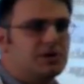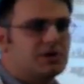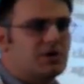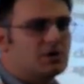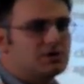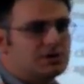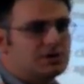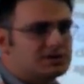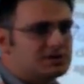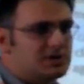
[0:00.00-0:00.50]

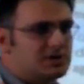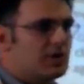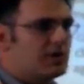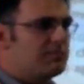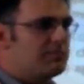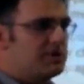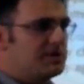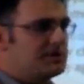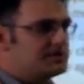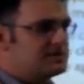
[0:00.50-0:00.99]
Context aware
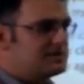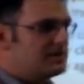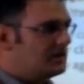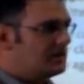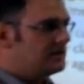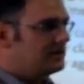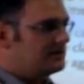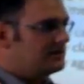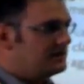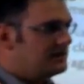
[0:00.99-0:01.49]
means that
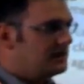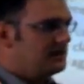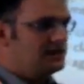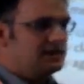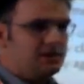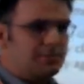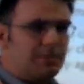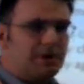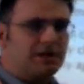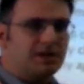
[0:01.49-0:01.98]

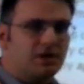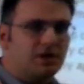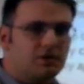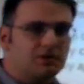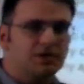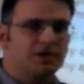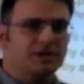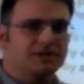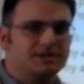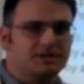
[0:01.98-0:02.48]
depending
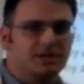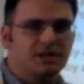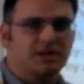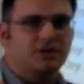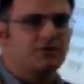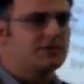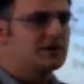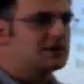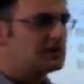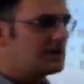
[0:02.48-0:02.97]
on the state
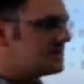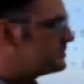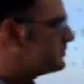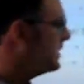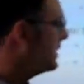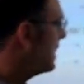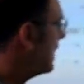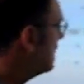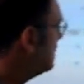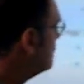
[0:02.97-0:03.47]
of the task,
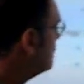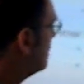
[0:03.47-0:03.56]
we can